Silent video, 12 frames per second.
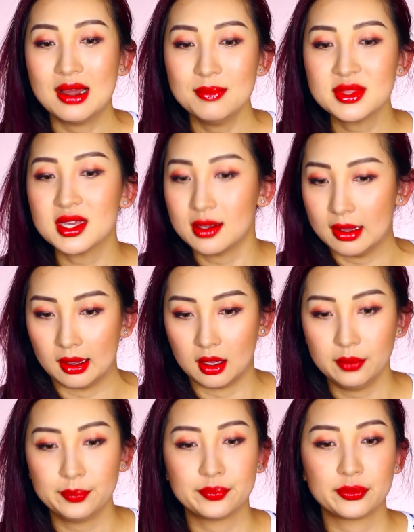I'm
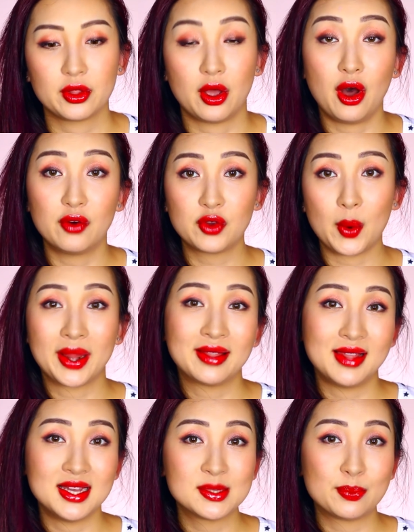thinking of going
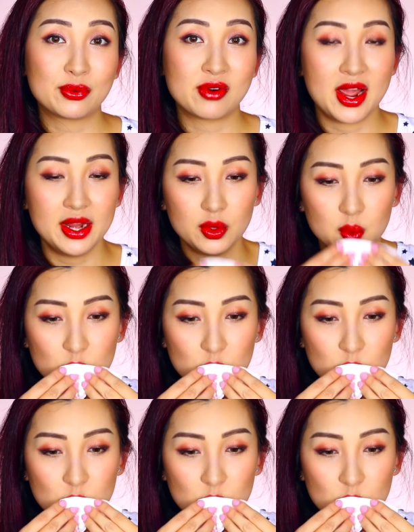less bright.